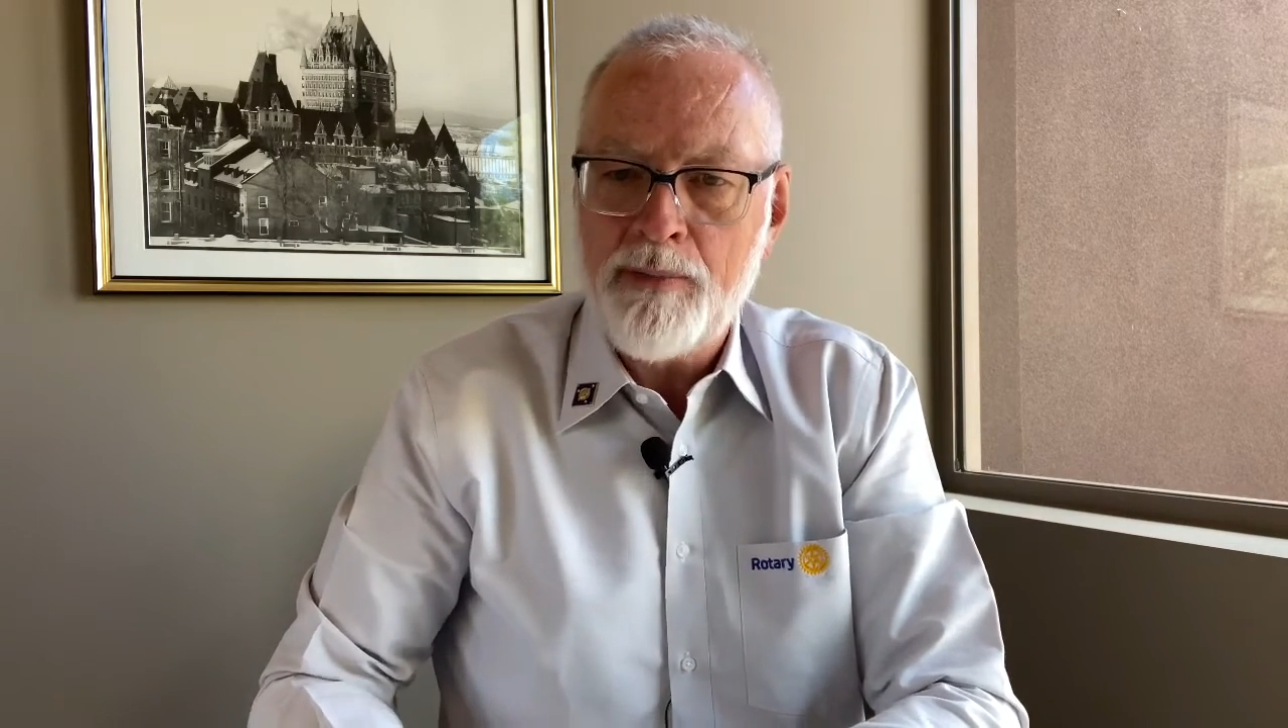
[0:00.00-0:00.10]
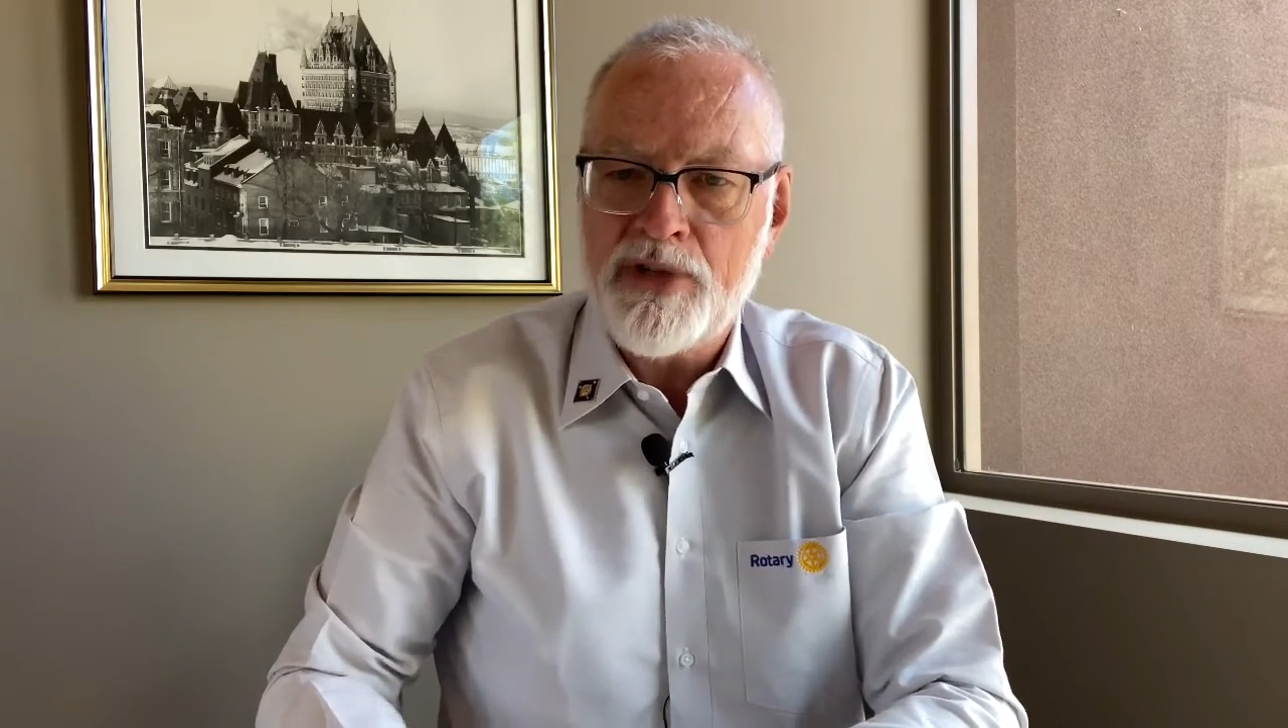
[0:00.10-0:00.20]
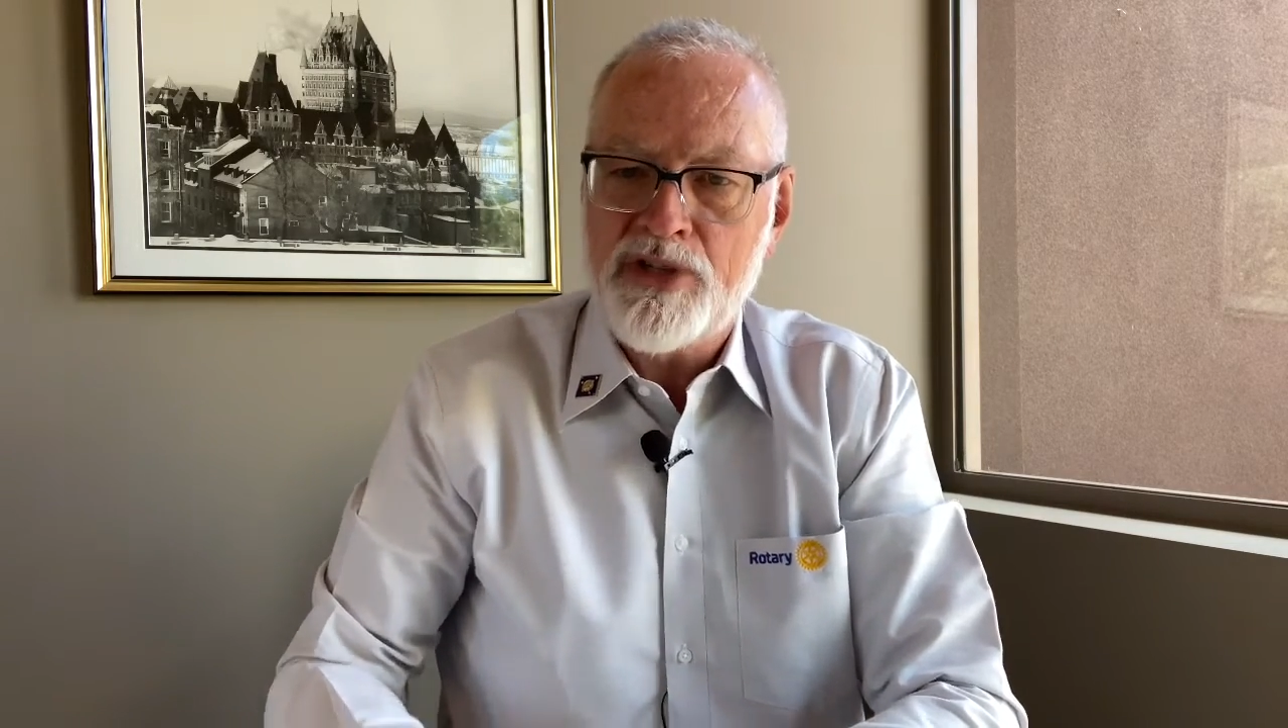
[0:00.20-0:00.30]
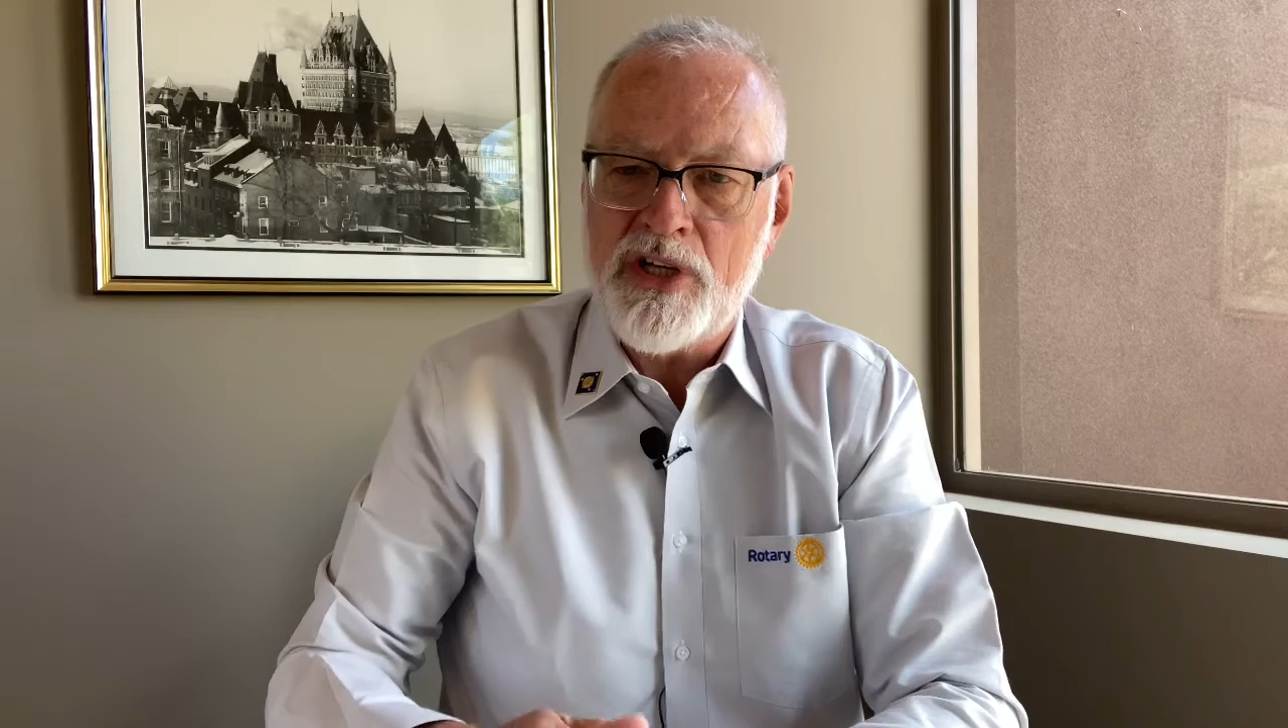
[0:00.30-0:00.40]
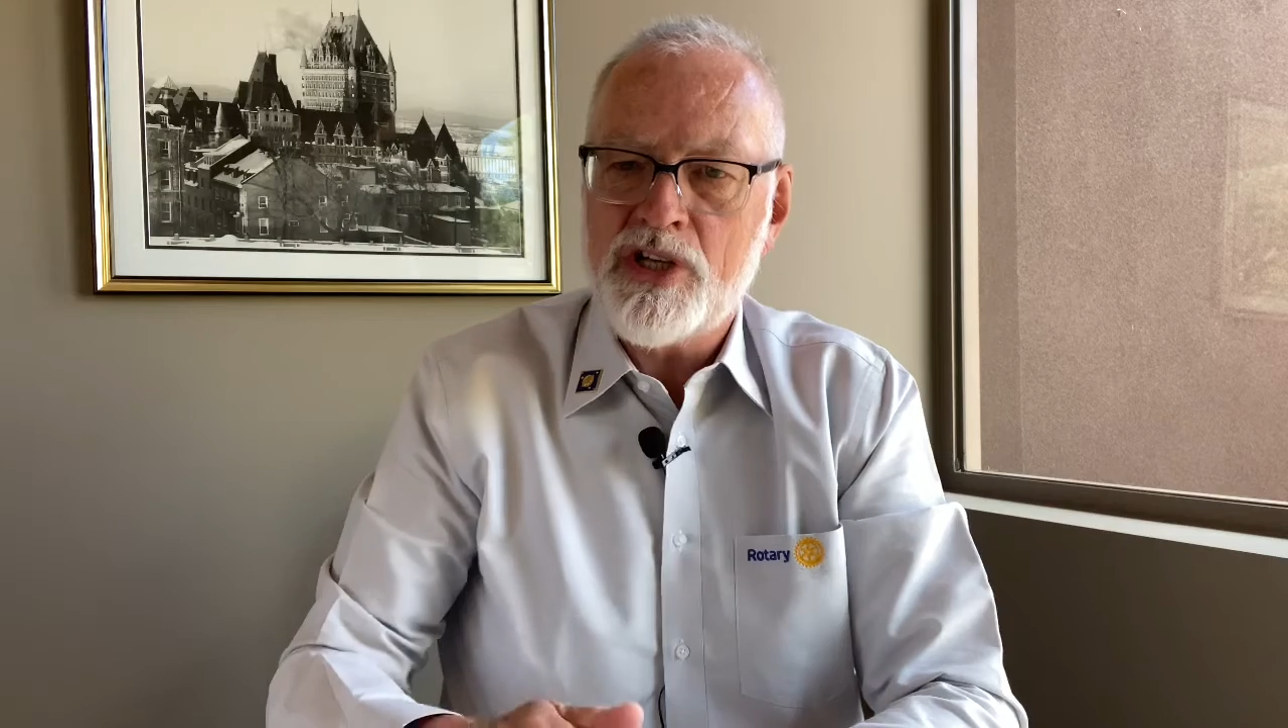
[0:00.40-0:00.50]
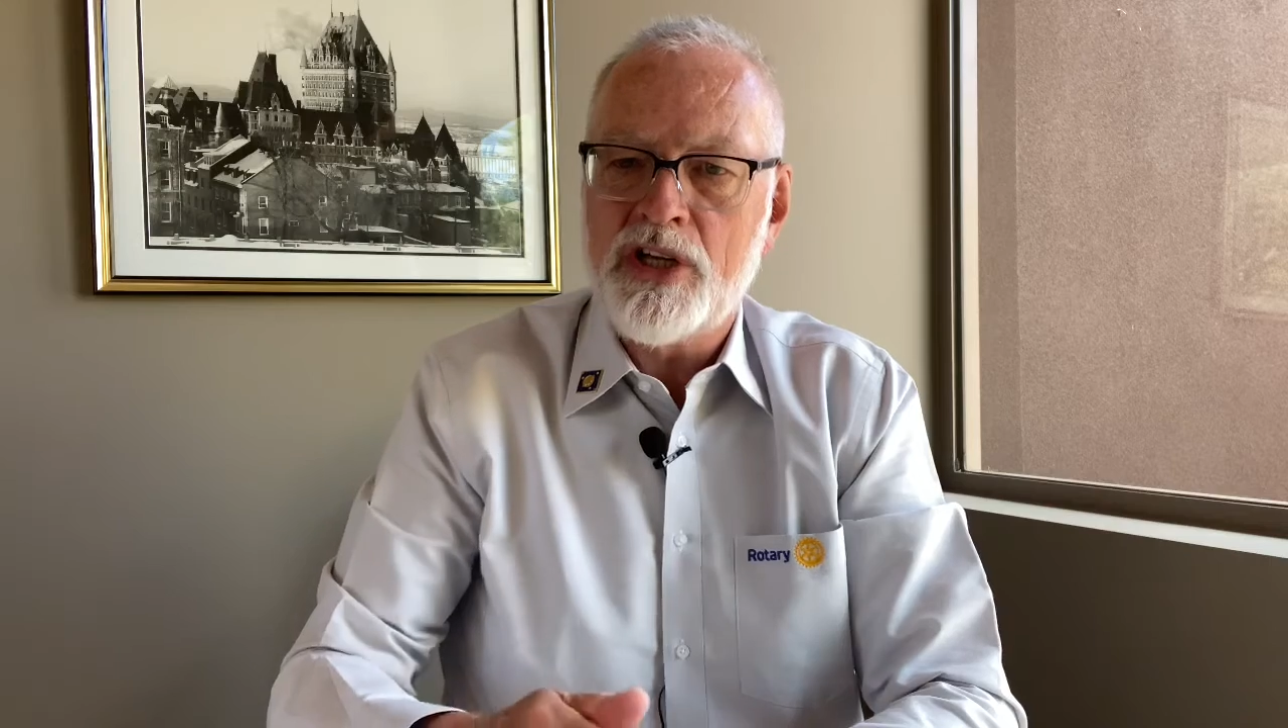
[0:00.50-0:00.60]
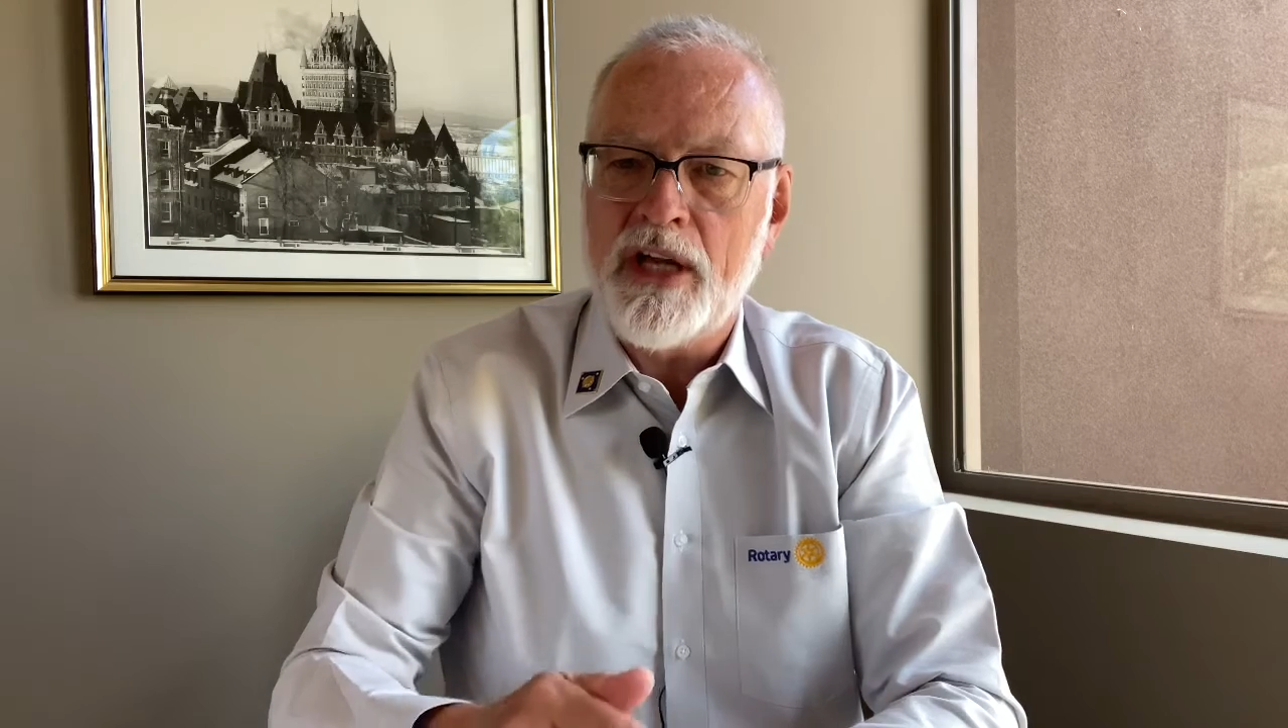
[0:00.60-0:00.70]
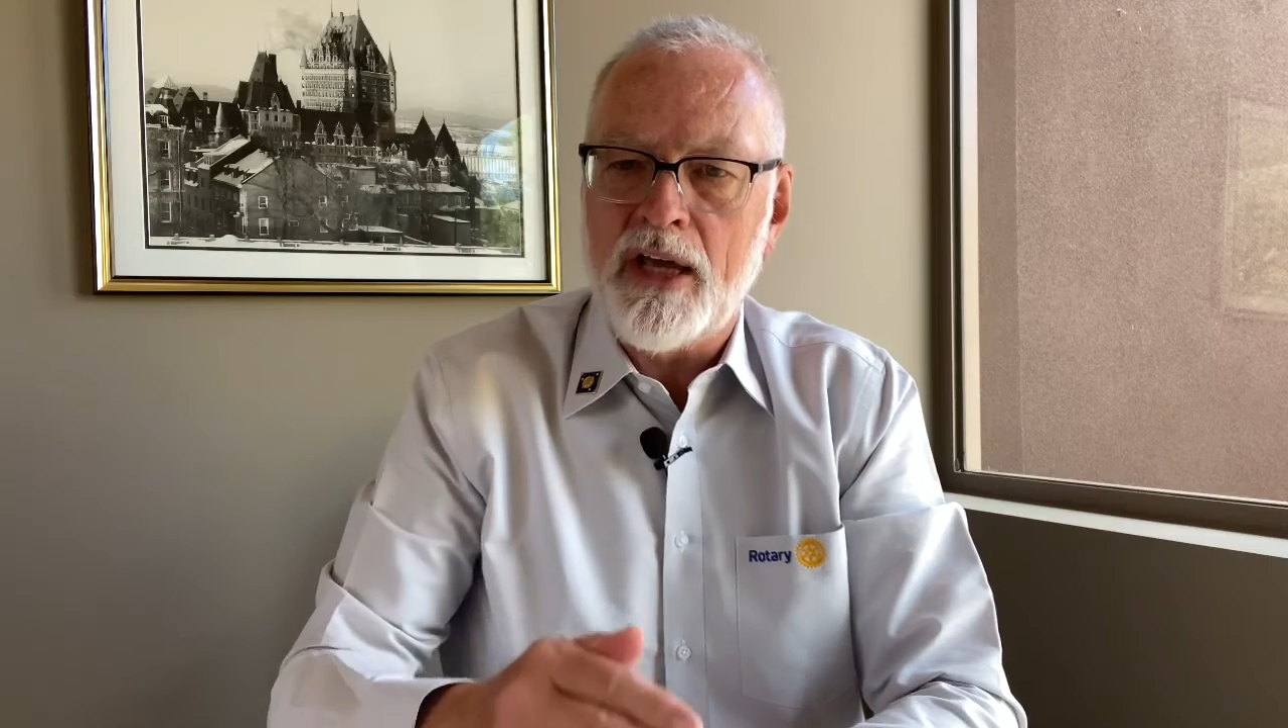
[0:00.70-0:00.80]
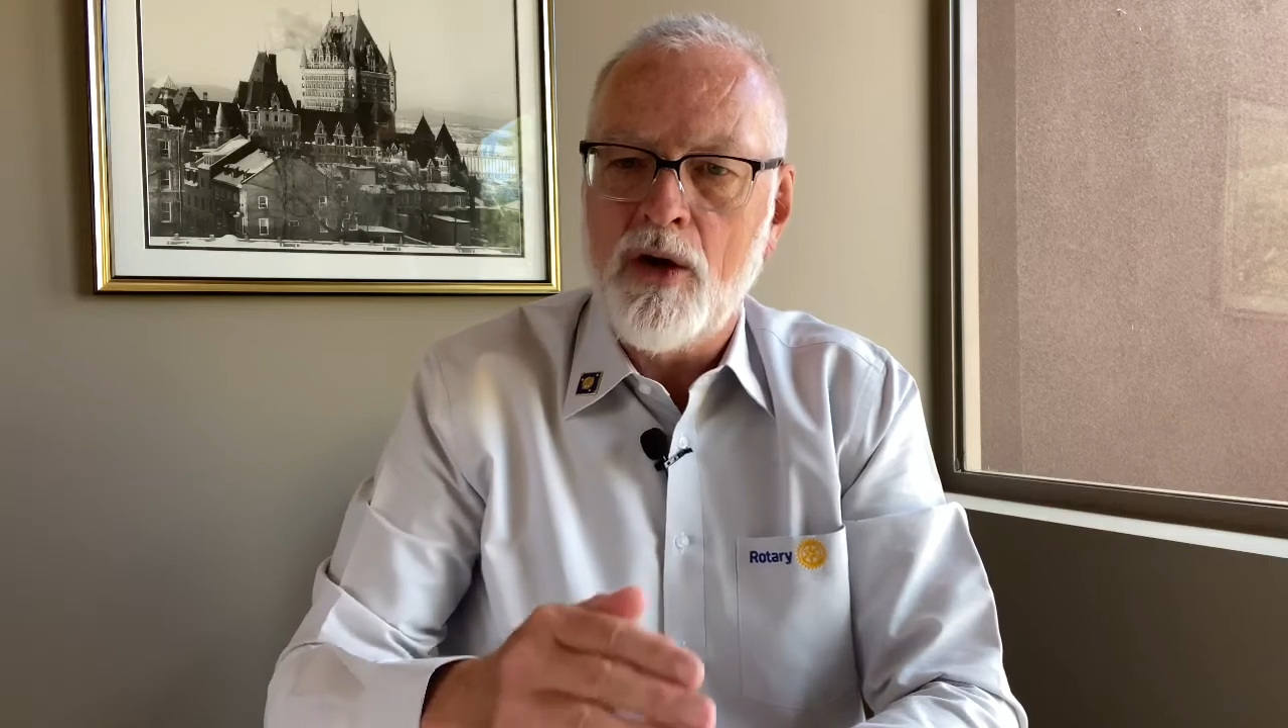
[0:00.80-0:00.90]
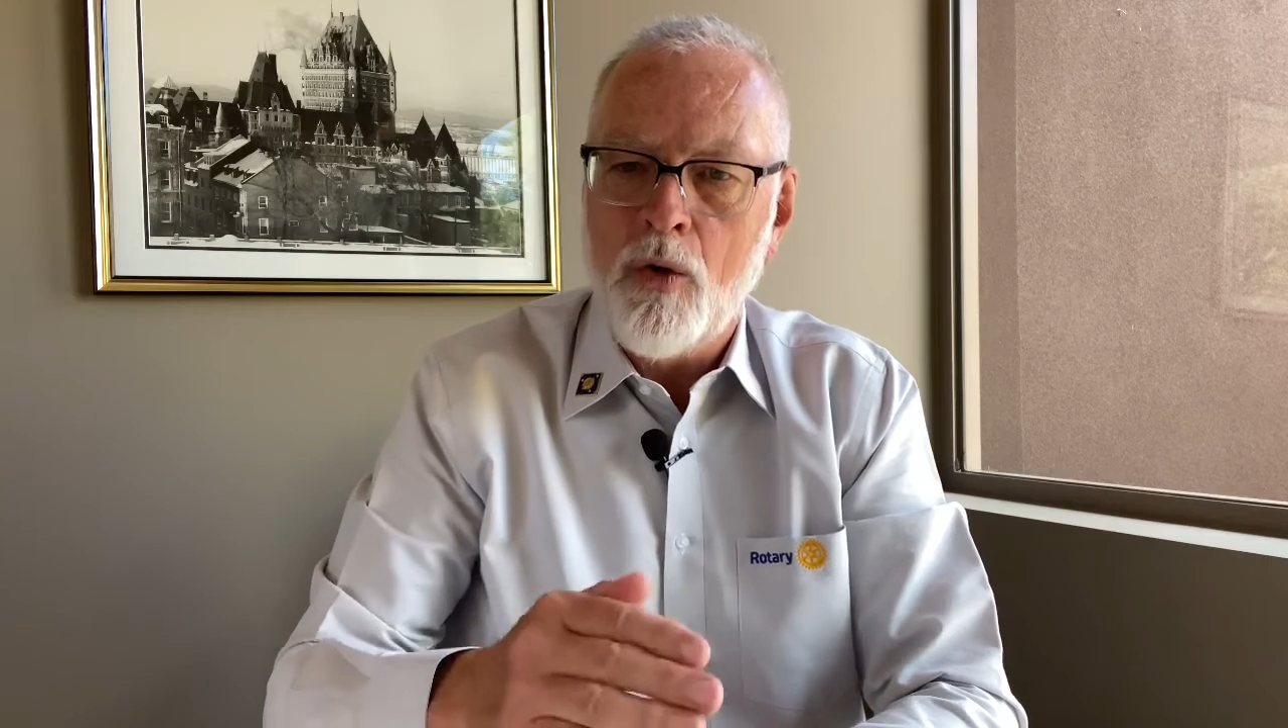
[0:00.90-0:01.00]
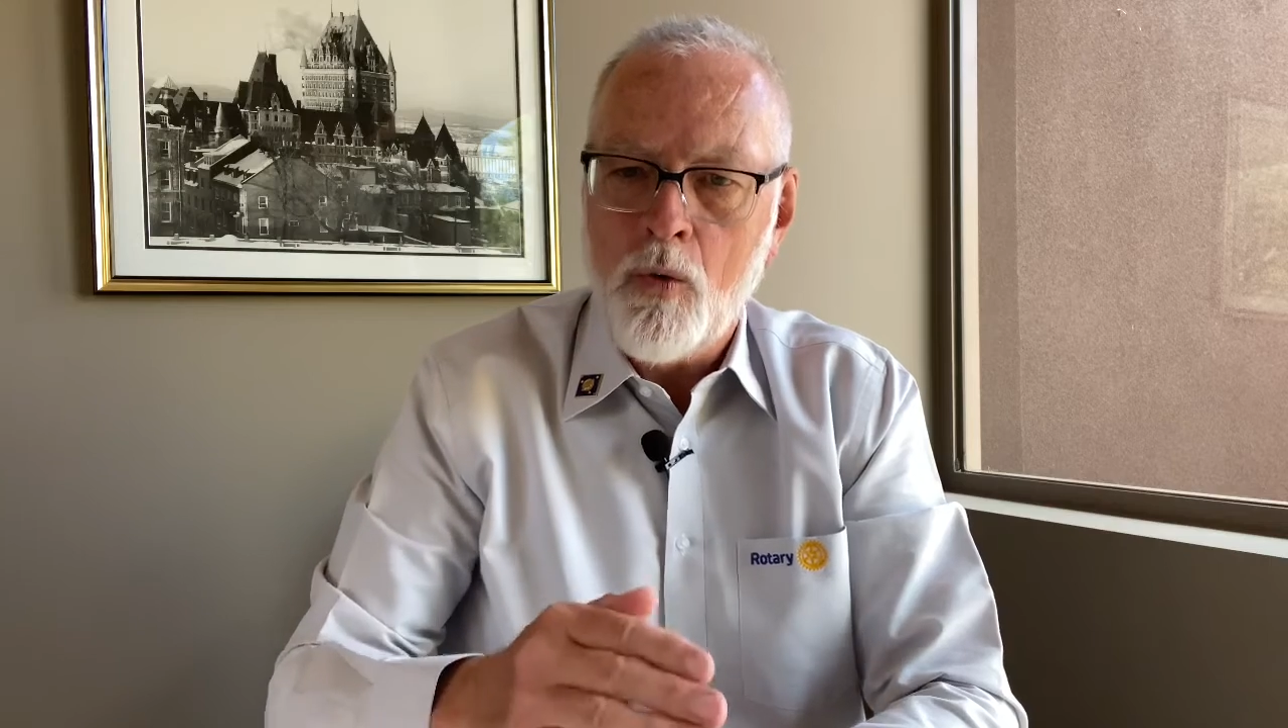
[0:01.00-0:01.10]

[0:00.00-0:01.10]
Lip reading: positioning